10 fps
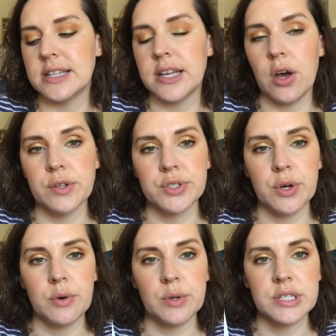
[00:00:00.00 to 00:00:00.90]
and they
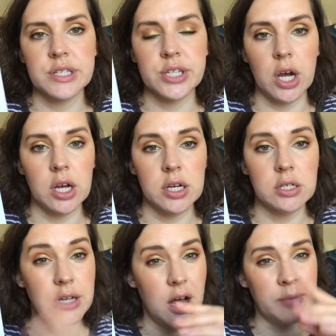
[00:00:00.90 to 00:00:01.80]
also stuck
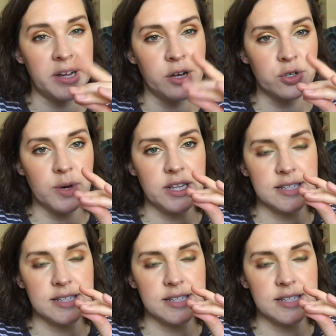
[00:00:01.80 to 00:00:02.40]
on my underwear.